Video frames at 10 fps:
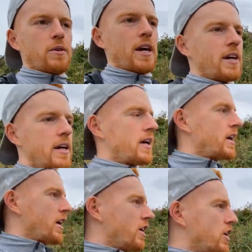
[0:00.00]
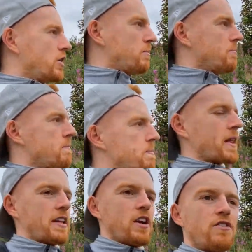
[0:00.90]
that. And
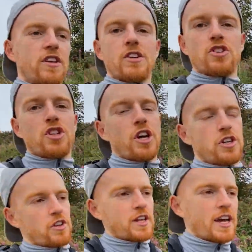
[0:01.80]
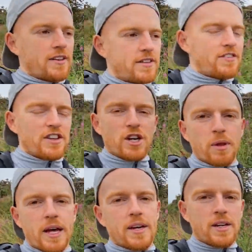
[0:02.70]
then over to Lodge Church. So yeah, definitely up
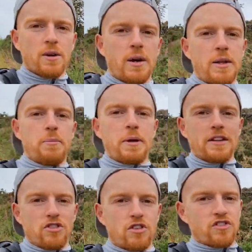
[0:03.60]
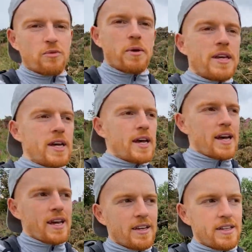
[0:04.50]
there in the Peak District for me.
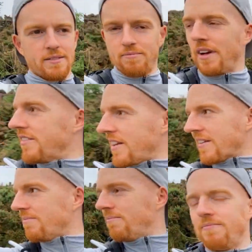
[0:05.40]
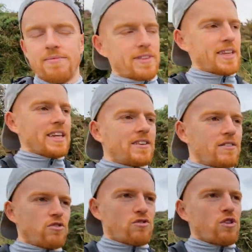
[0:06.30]
it's like Leek,
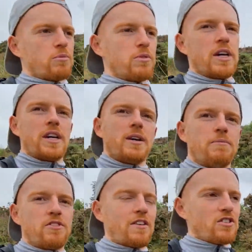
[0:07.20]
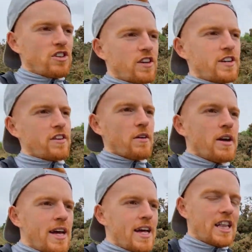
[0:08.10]
Staffordshire side, so a
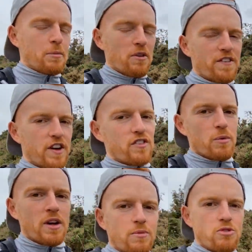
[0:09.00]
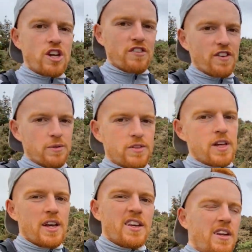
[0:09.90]
little bit further away from Sheffield,
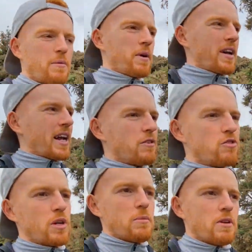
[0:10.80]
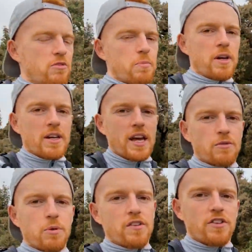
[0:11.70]
you know, about an hour and 20 minutes, but yeah,
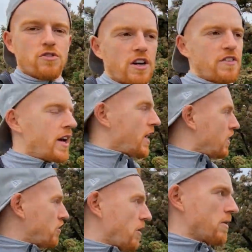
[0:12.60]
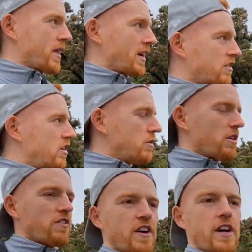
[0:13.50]
it's worth the drive. So that's going to do
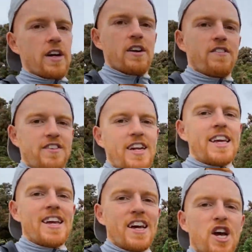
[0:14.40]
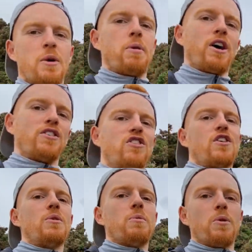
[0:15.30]
it for today. Part
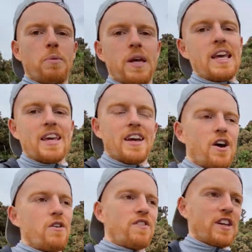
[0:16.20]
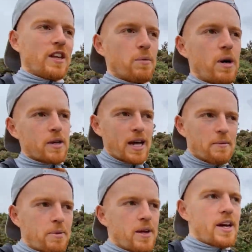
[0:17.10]
2 will be hopefully the wild
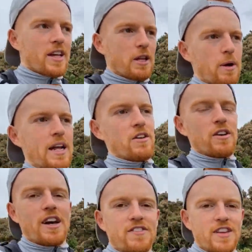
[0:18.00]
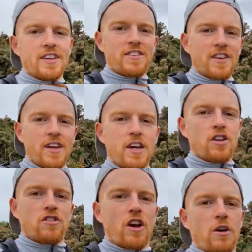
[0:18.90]
camp that we're heading on after this.
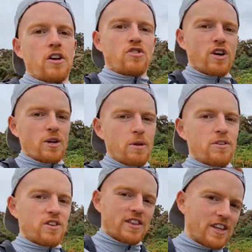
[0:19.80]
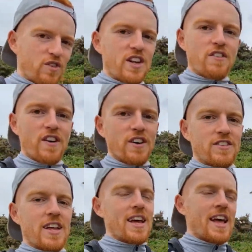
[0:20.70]
So I'm going to try and upload this video
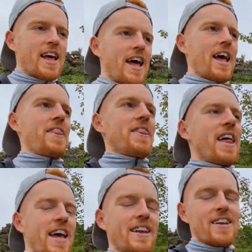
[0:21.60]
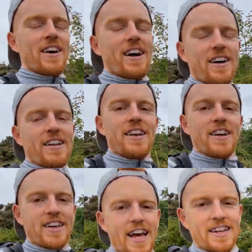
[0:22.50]
first, and then I'll
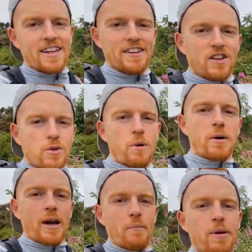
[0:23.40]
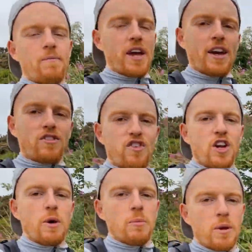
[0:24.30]
get editing the wild camp to
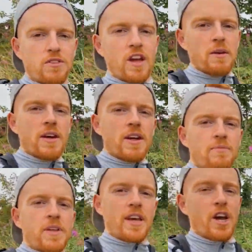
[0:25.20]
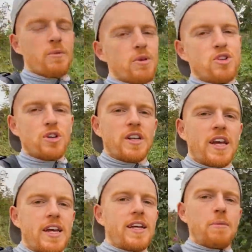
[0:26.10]
follow up with. So yeah, I hope you enjoyed
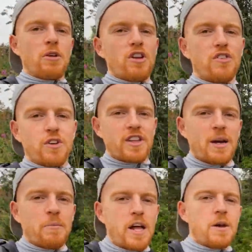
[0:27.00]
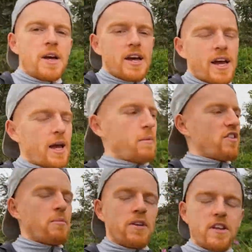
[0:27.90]
it. Let me know your thoughts down below, if
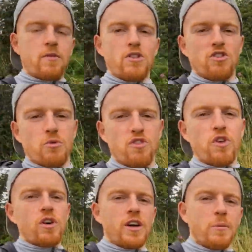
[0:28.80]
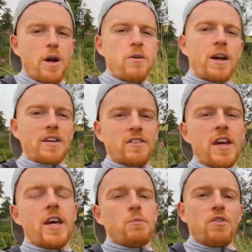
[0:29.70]
you've been to the Roaches before and where it ranks
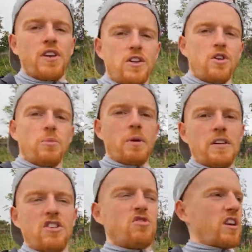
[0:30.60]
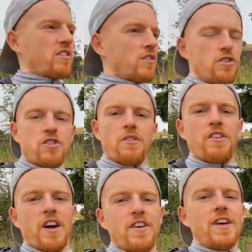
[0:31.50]
within your Peak District sort of top
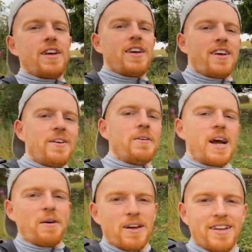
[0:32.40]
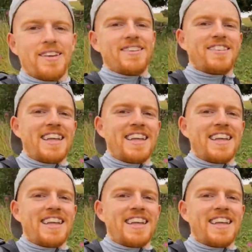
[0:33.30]
5. We out here. See you